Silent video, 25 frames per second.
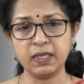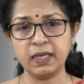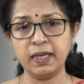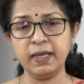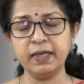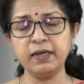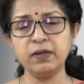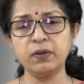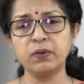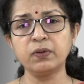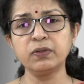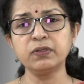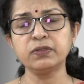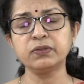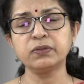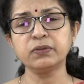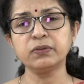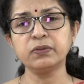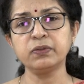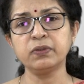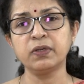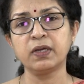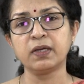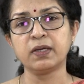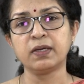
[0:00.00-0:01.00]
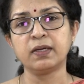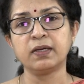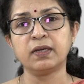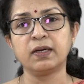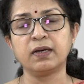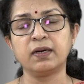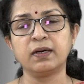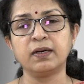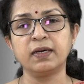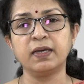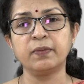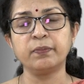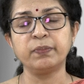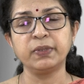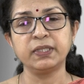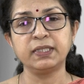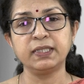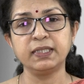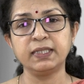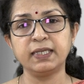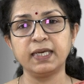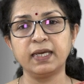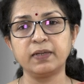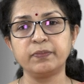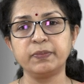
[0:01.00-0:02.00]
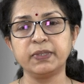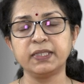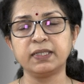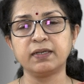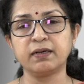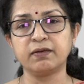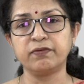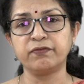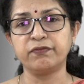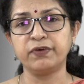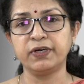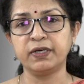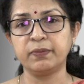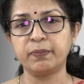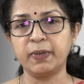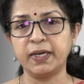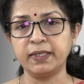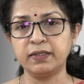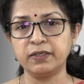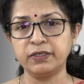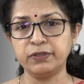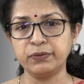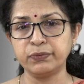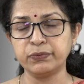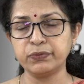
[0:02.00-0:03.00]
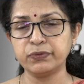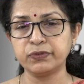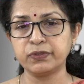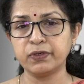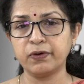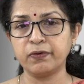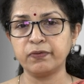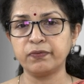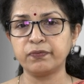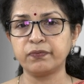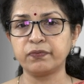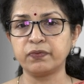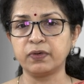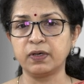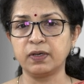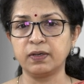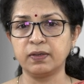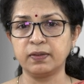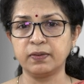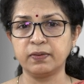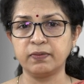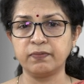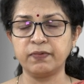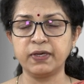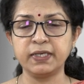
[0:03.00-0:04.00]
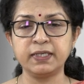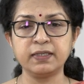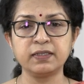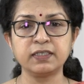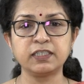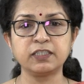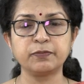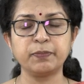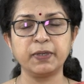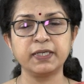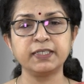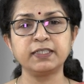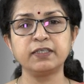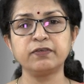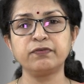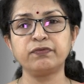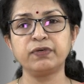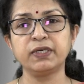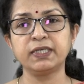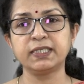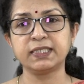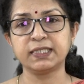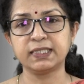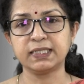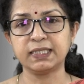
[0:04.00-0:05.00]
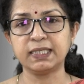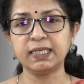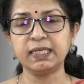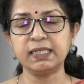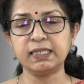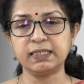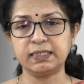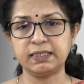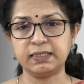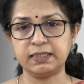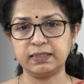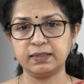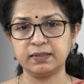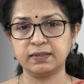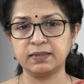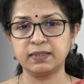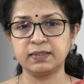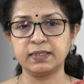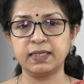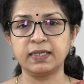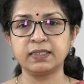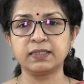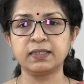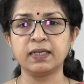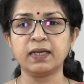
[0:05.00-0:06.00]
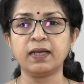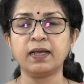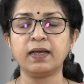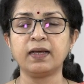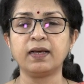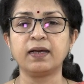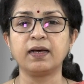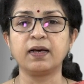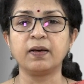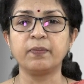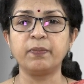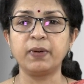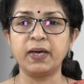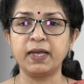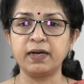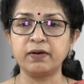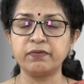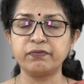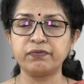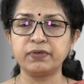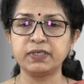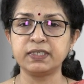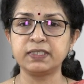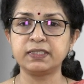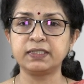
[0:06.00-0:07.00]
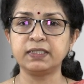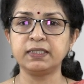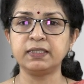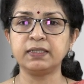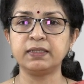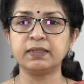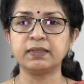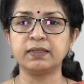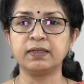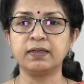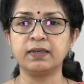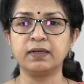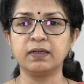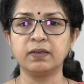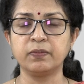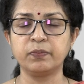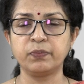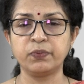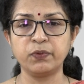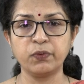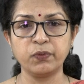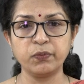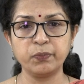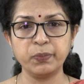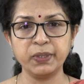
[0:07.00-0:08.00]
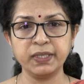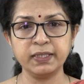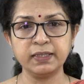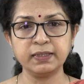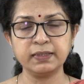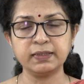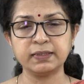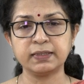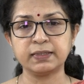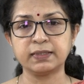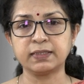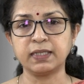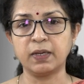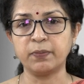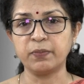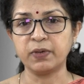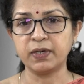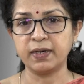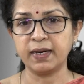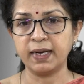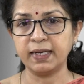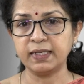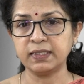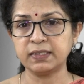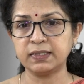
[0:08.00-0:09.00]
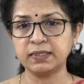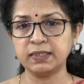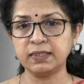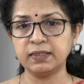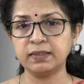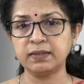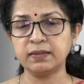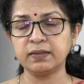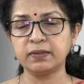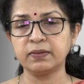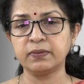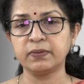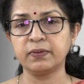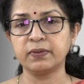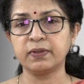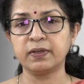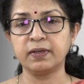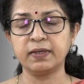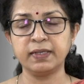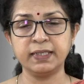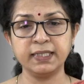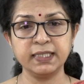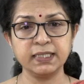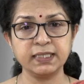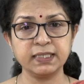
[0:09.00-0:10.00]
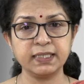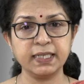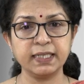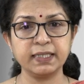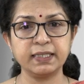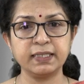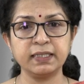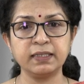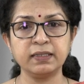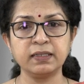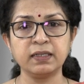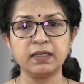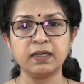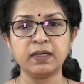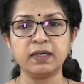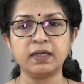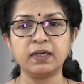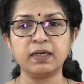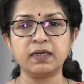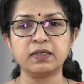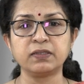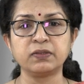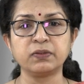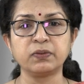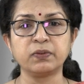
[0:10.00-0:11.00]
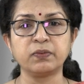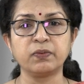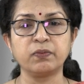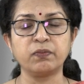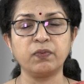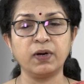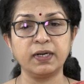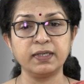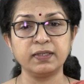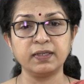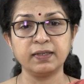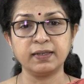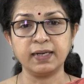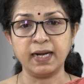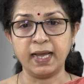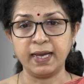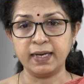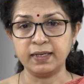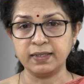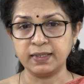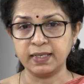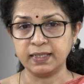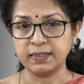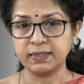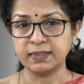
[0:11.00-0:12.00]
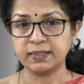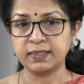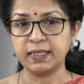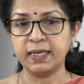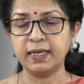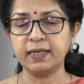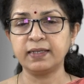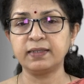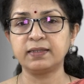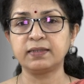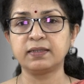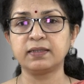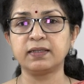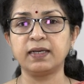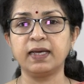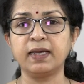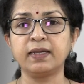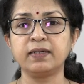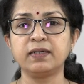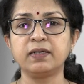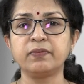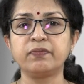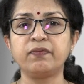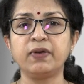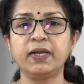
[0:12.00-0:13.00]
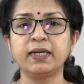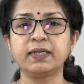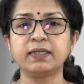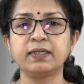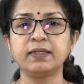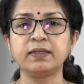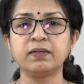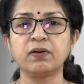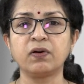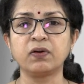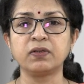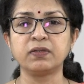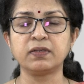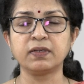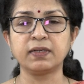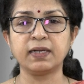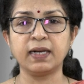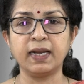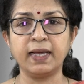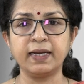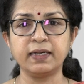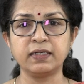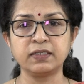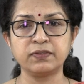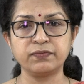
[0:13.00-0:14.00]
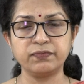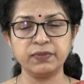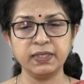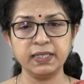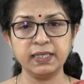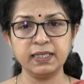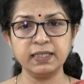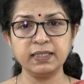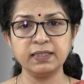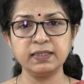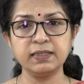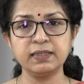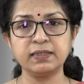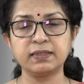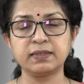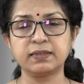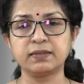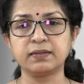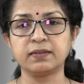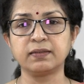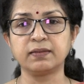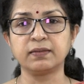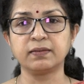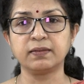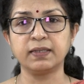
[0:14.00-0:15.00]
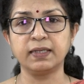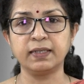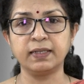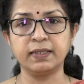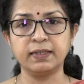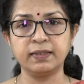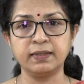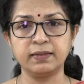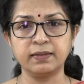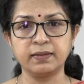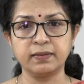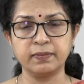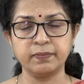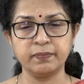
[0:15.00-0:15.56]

And also, empathy can be conveyed by the use of various specific skills, such as paraphrasing, probing, summarizing, restating. So, what the client has said and reflecting on the client's feelings and